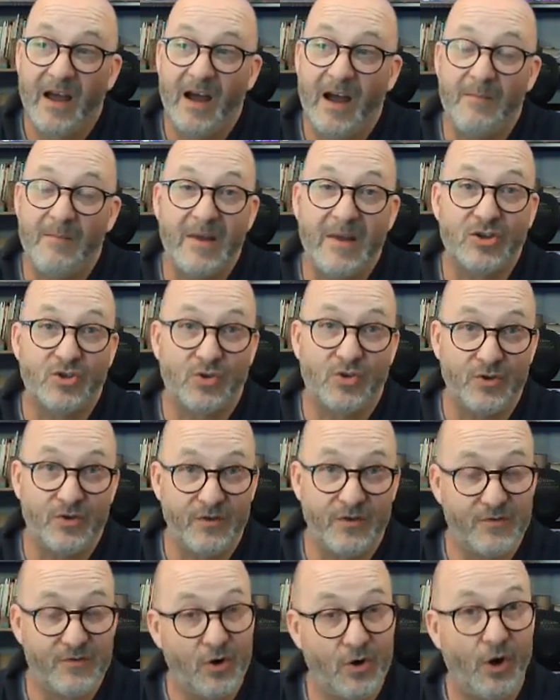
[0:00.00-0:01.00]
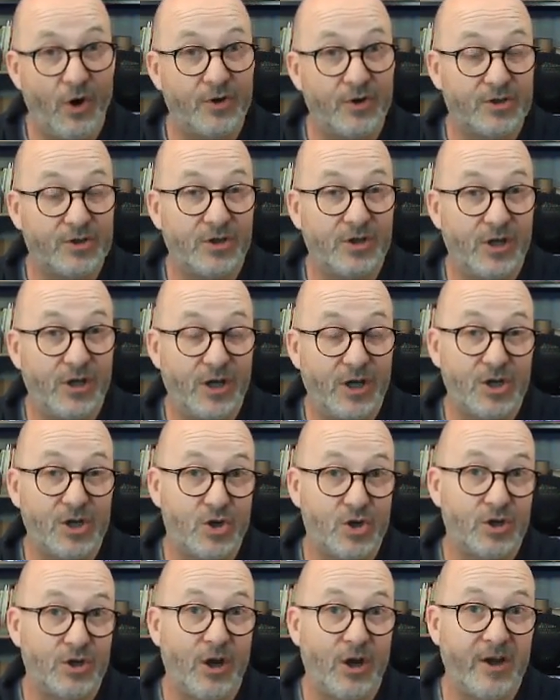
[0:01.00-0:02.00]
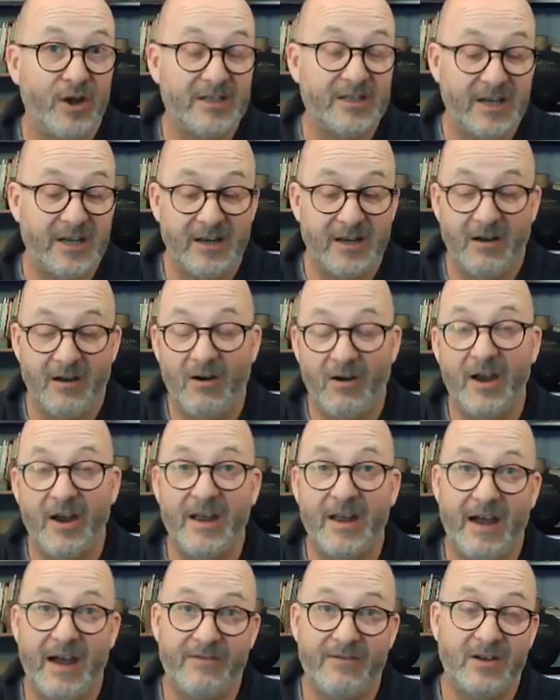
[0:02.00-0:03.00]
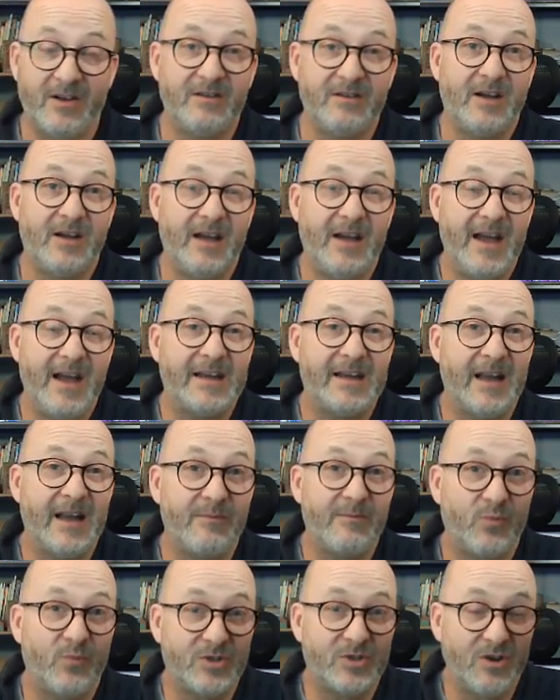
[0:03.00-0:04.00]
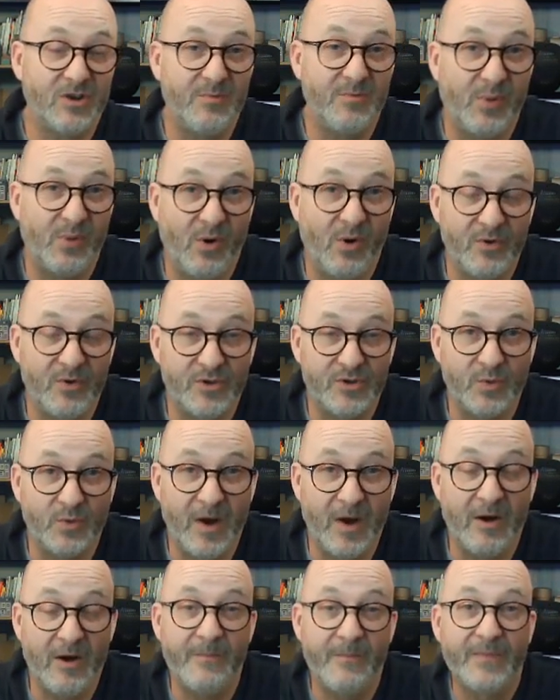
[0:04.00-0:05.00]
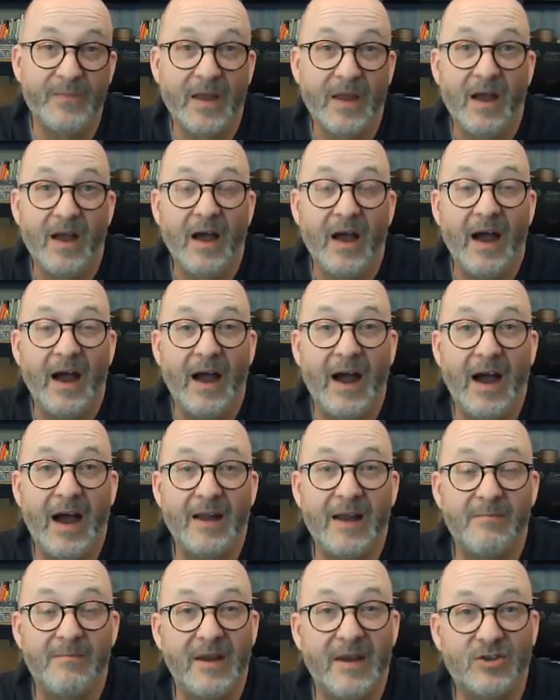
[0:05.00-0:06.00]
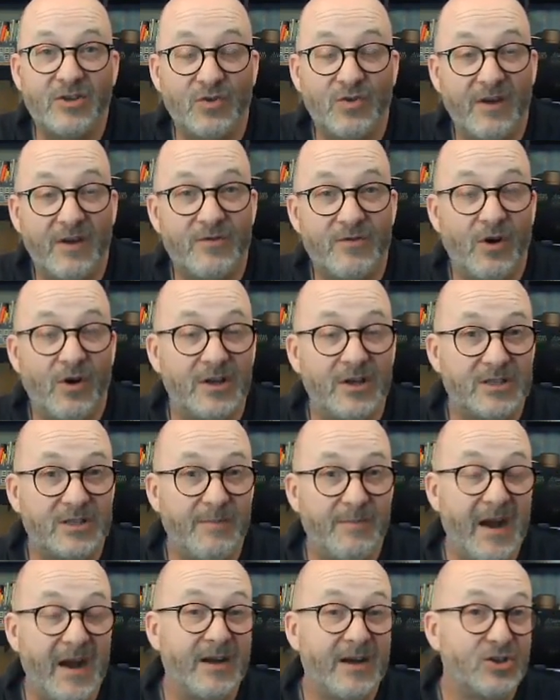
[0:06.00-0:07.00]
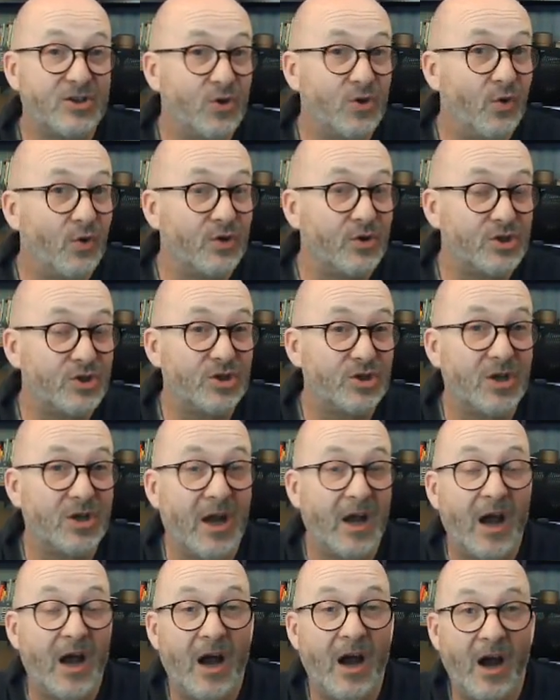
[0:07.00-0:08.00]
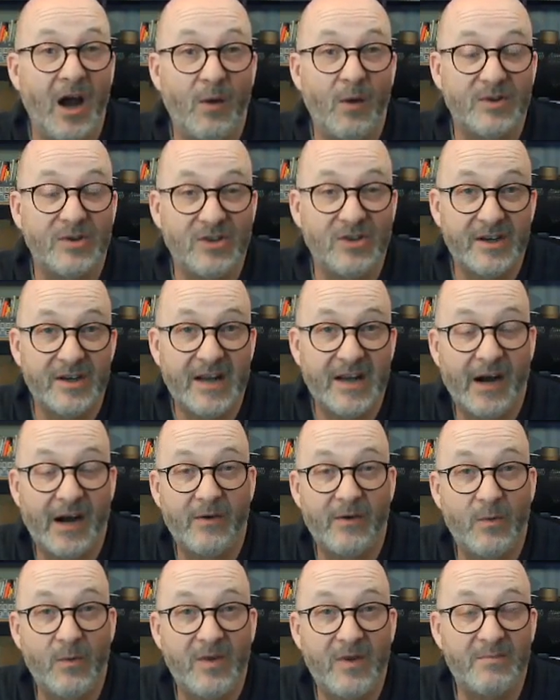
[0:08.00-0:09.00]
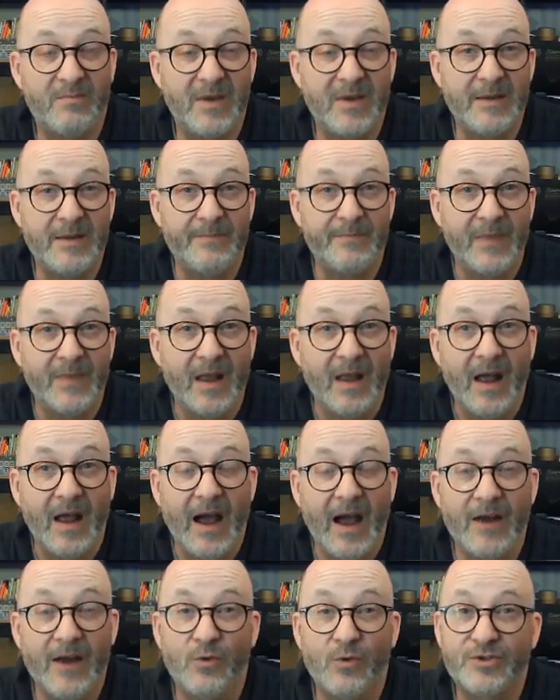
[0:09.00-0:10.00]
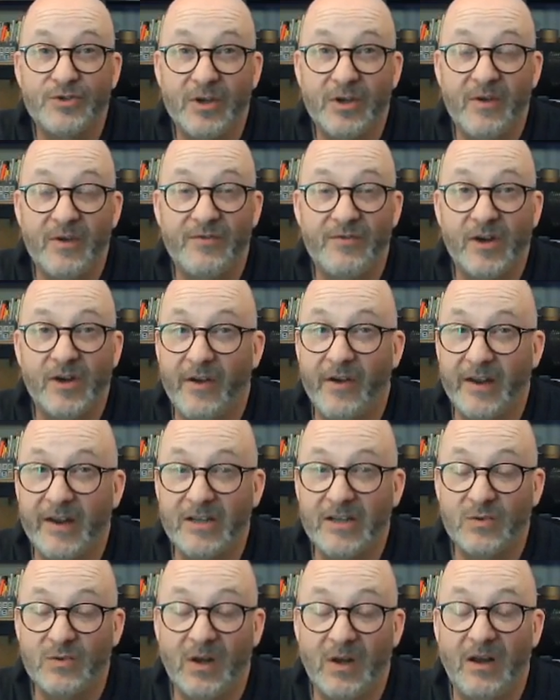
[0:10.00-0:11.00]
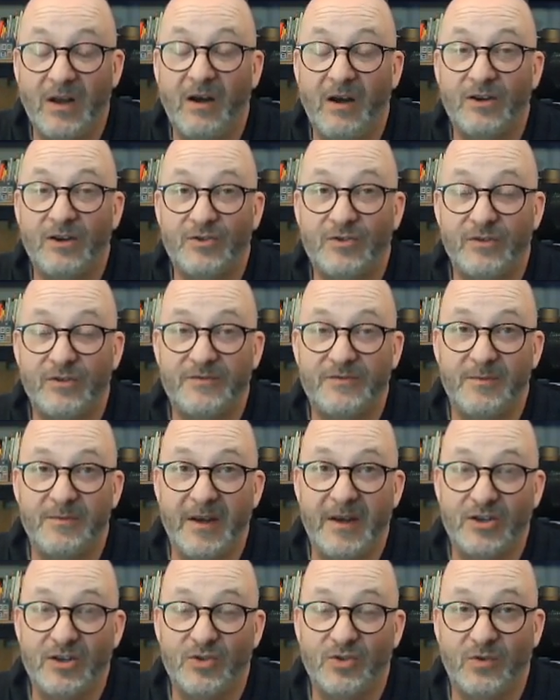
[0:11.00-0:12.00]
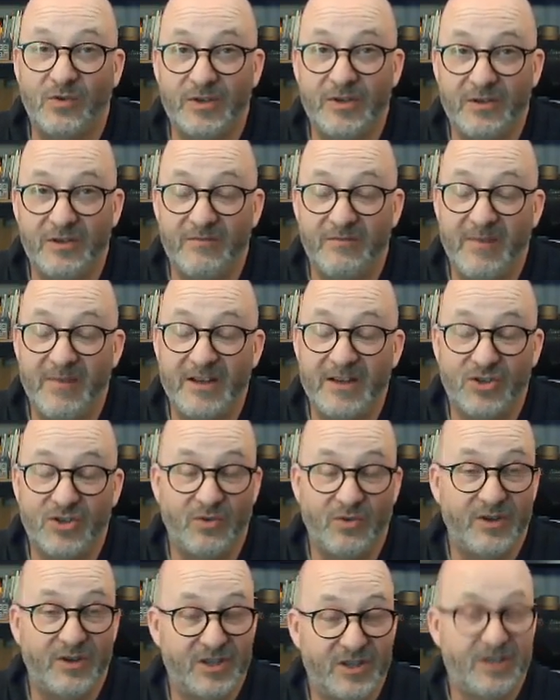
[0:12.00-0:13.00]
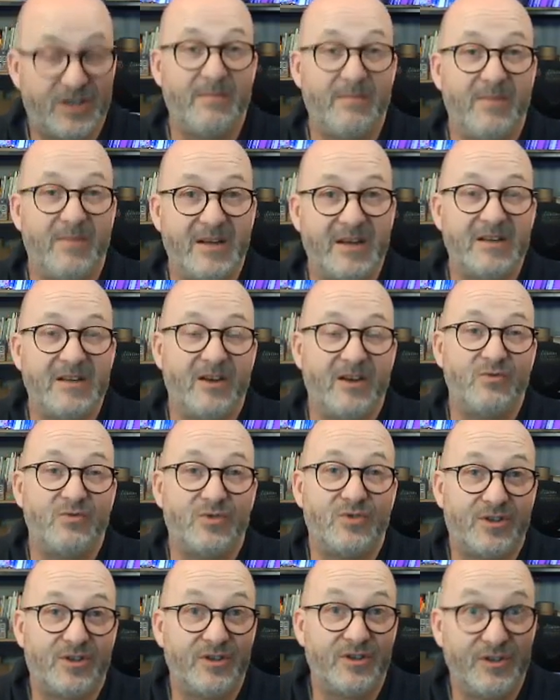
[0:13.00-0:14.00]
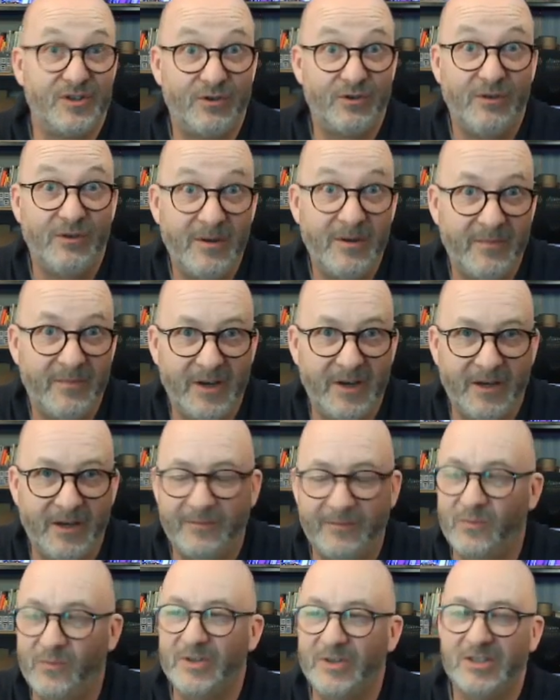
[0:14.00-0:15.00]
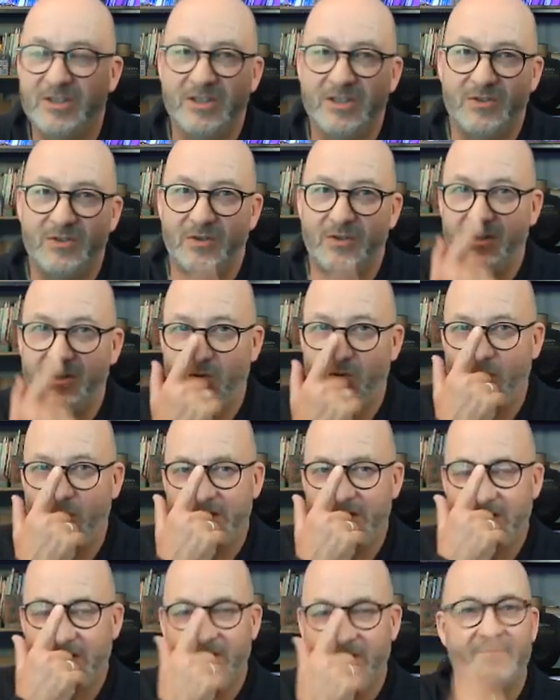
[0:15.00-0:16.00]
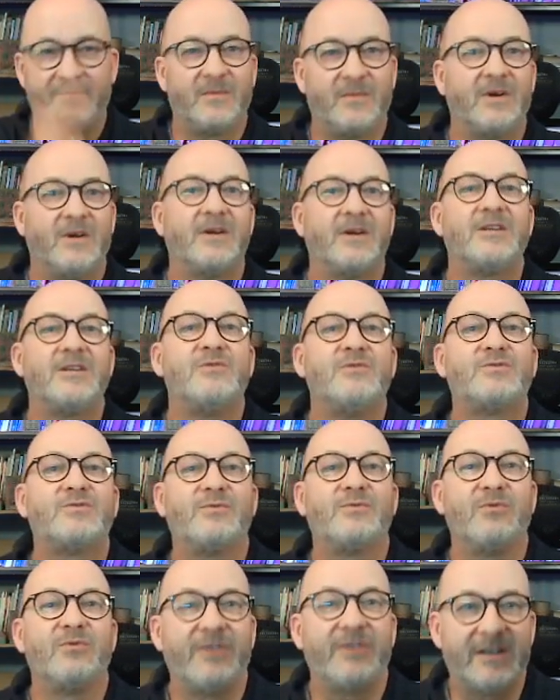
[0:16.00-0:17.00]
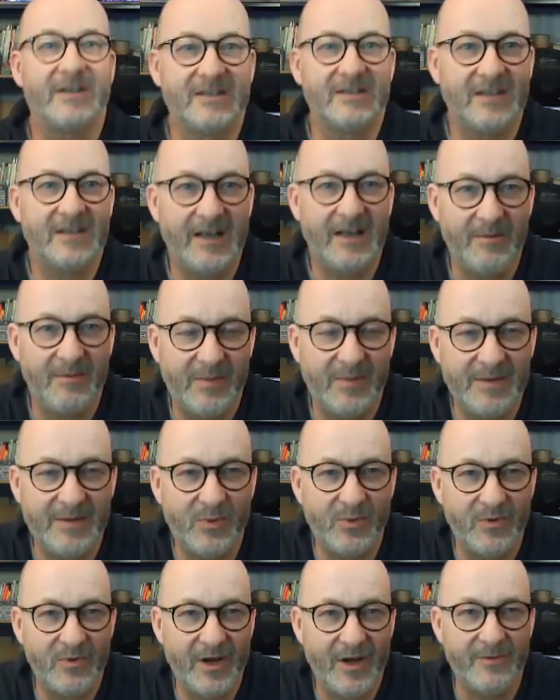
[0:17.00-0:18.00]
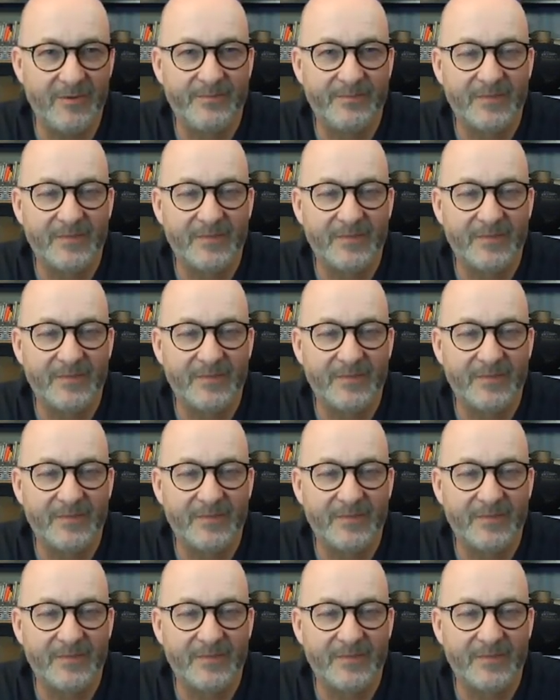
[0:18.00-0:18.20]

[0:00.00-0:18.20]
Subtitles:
Make sure you've got good lighting. I have a headlamp which I put on as well, and make sure I've got a spare torch which I carry with me. And also, if you're going into a large roof, to make sure that you've made sure that somebody knows that you're up there, which is always a useful thing to let people know.